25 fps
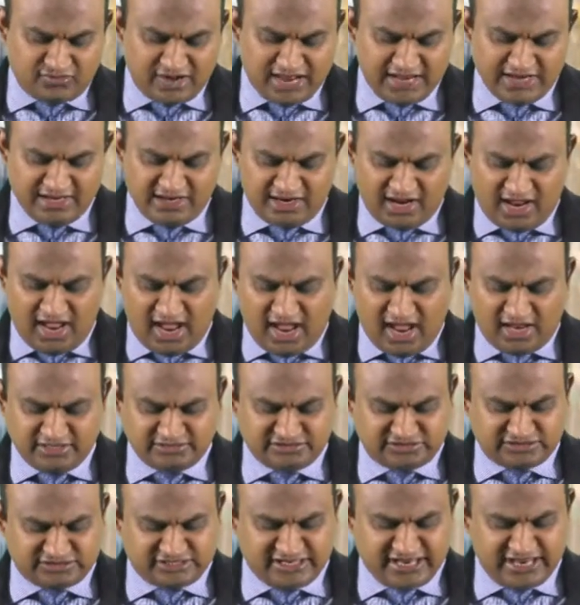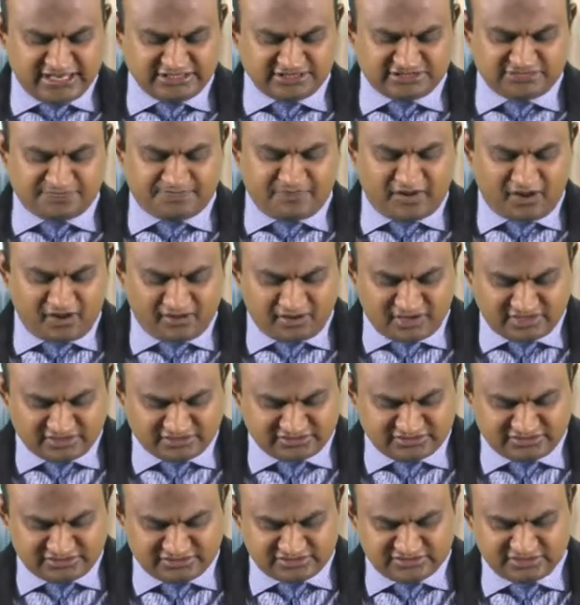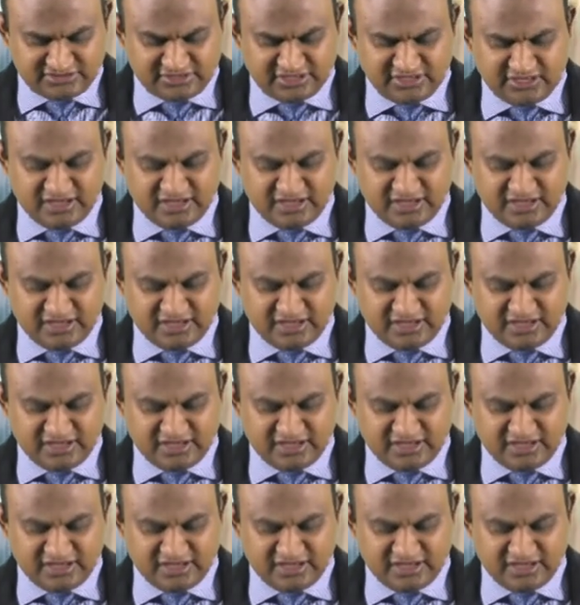enlarge his borders.